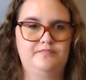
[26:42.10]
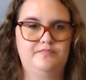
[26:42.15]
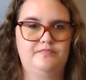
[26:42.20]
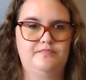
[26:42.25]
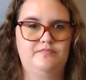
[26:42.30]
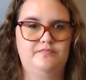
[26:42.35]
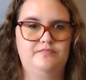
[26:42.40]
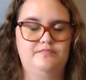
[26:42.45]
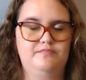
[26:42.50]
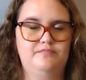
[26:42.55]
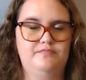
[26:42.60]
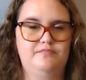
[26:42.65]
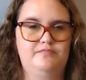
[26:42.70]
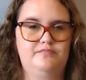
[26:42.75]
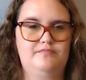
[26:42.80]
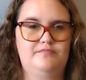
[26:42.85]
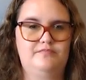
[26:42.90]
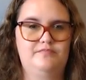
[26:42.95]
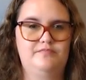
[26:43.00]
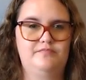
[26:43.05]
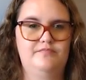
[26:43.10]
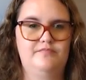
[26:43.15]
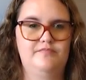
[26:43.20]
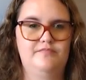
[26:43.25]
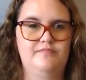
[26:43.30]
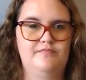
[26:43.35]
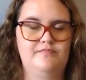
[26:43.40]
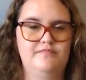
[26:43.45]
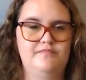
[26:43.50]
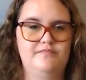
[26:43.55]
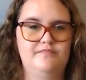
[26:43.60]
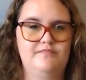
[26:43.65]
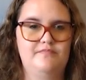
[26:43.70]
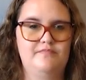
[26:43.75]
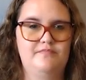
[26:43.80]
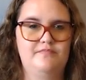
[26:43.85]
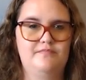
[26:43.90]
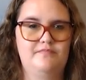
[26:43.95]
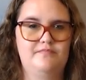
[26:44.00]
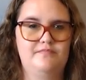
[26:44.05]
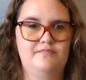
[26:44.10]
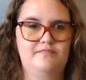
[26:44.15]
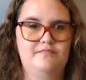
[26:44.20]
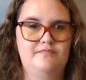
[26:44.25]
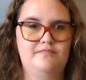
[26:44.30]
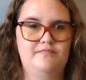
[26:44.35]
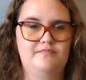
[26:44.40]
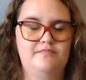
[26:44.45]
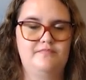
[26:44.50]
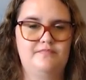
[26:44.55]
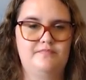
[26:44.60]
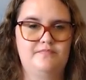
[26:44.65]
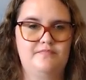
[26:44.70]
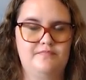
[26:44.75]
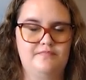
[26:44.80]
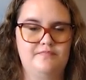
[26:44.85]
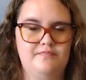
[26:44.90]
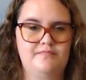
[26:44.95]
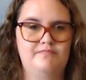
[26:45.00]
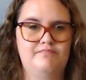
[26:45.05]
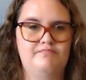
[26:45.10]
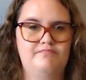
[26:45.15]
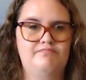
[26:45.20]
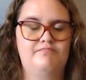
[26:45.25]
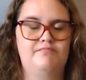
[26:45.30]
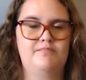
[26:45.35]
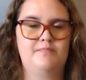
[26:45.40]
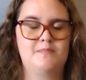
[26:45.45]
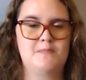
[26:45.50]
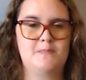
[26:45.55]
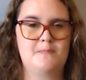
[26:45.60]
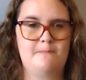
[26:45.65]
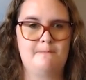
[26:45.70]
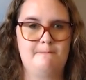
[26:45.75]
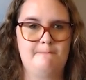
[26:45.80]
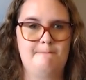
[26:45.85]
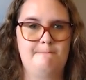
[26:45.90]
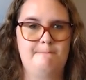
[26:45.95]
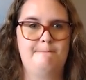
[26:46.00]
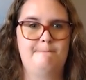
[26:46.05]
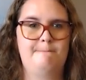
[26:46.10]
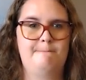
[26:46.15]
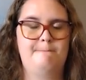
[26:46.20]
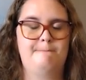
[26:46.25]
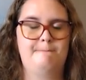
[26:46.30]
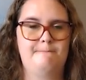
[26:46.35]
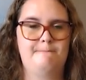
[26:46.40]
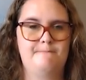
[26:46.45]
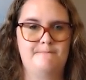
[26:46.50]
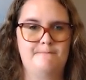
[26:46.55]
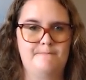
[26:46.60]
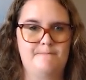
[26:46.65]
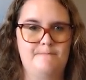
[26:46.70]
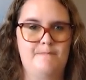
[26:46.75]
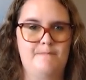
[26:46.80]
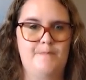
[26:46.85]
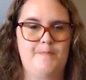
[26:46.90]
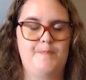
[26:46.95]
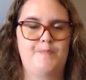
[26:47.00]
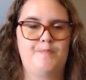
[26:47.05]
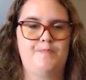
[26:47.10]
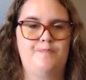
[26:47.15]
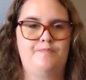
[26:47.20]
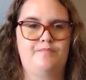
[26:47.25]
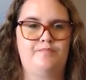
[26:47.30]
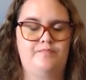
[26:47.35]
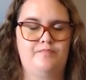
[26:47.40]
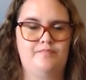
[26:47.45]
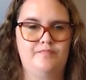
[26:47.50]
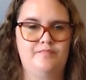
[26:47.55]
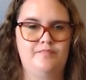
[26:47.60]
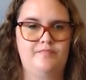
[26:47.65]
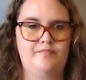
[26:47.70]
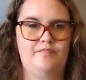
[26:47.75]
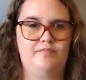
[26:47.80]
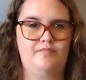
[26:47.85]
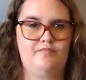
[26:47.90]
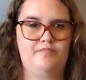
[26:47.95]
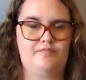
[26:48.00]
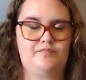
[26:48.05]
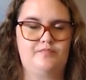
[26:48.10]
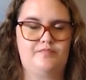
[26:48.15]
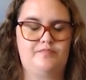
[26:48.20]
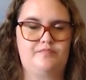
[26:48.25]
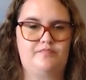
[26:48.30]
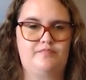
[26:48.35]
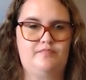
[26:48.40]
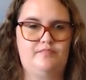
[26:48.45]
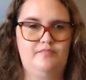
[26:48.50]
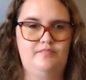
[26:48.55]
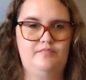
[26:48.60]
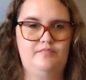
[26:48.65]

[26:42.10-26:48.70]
[no speech]